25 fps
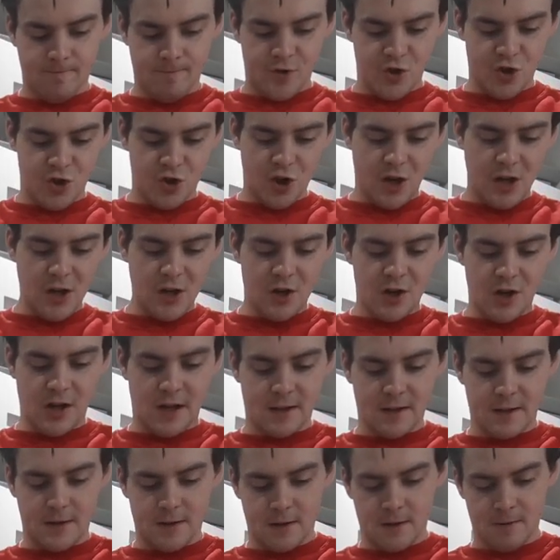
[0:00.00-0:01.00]

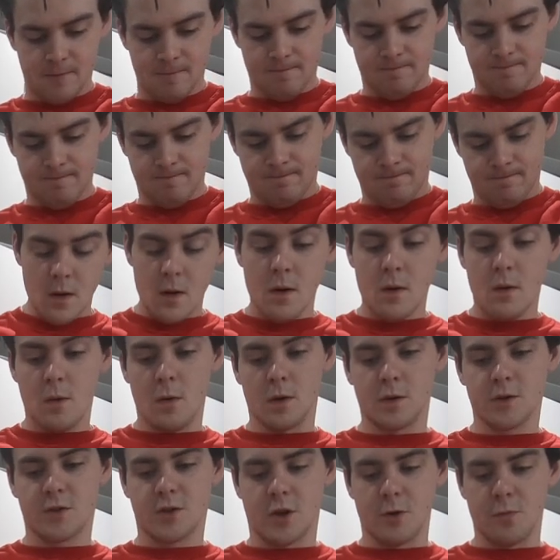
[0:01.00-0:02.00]
Jesus.
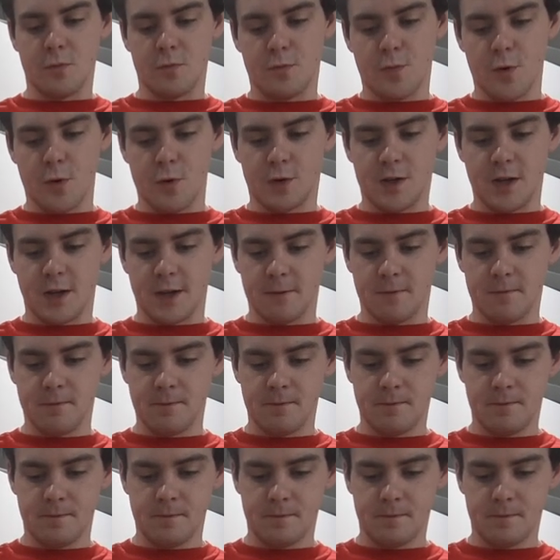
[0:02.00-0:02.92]
One scoop of protein.